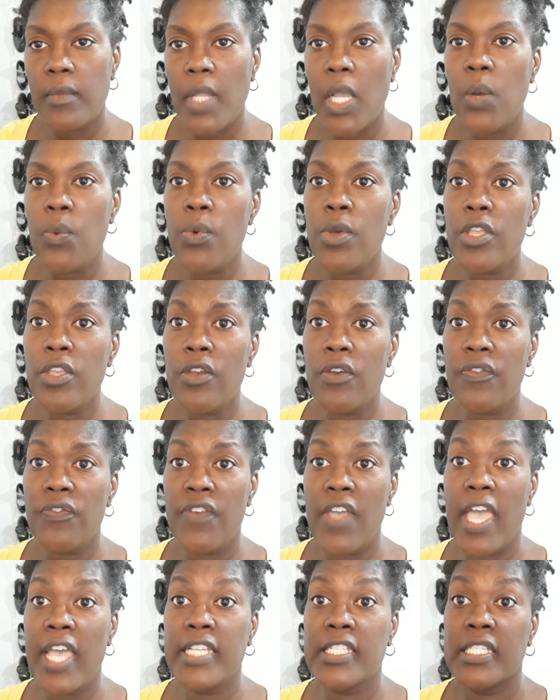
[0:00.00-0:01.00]
when you're
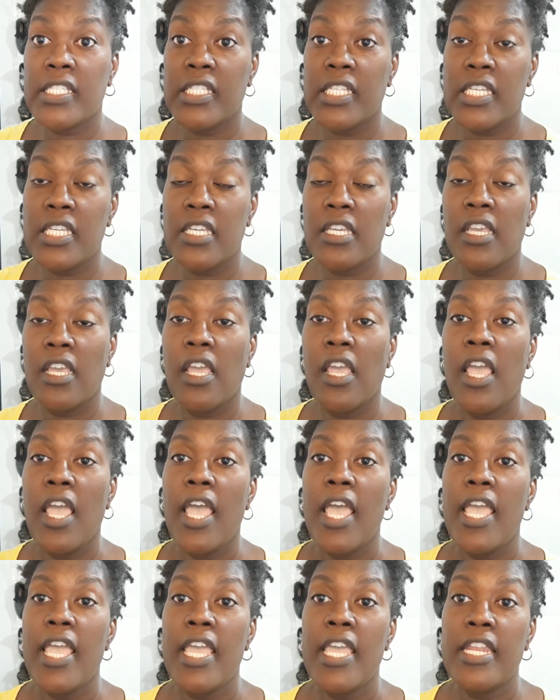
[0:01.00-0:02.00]
fasting,
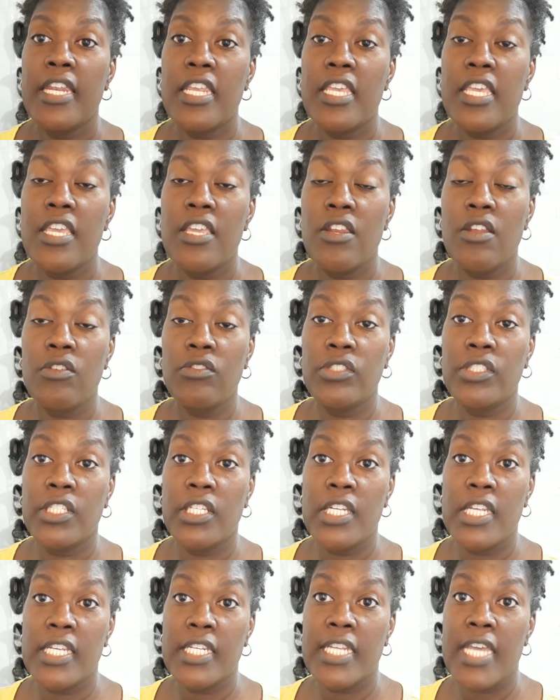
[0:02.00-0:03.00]
and the
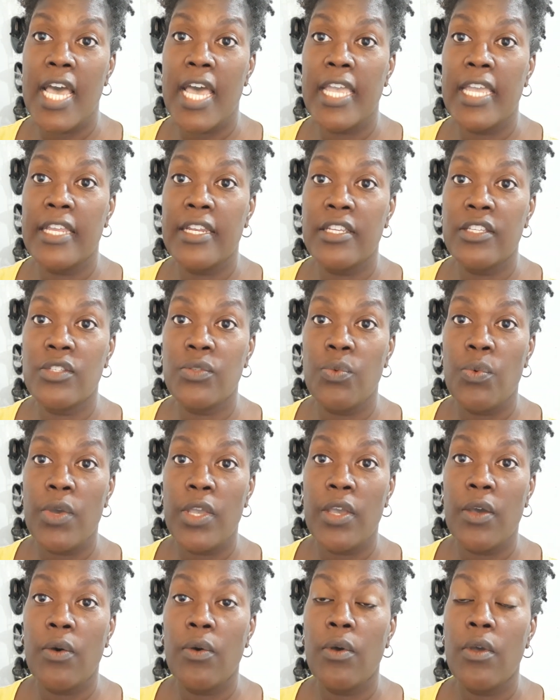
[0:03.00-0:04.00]
ketogenic diet as
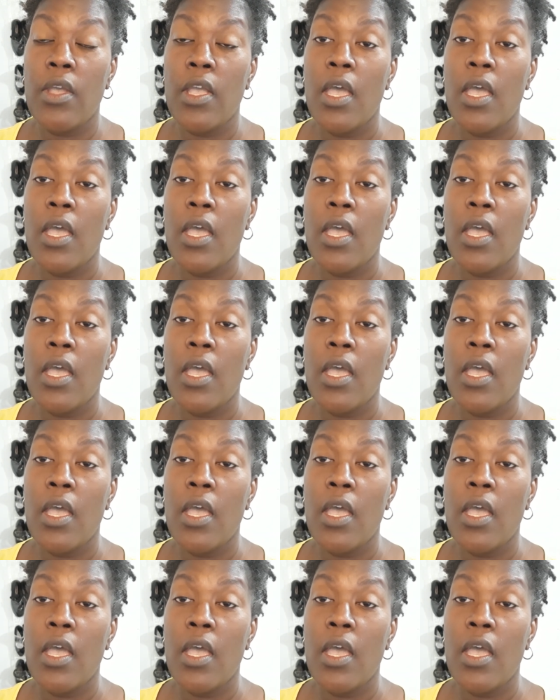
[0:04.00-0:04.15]
well.